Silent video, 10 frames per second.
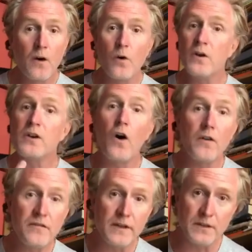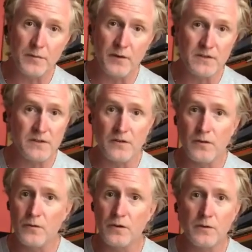or a conflict person
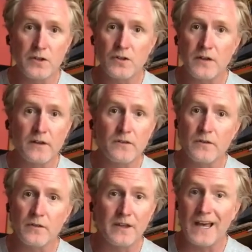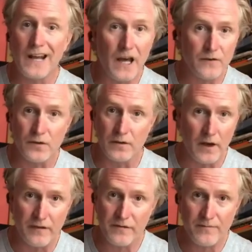who you are trying to get out of your
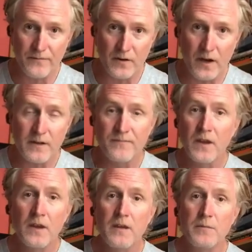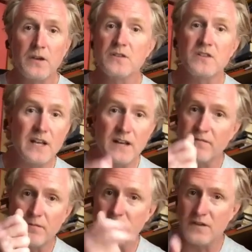life, all right? Because
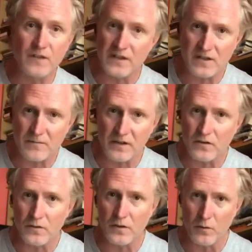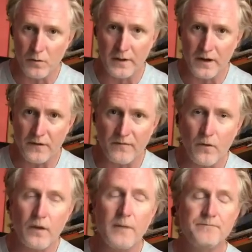they've done something to you or whatever,
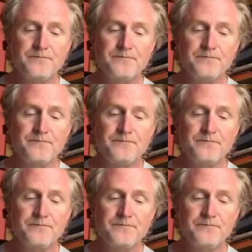okay?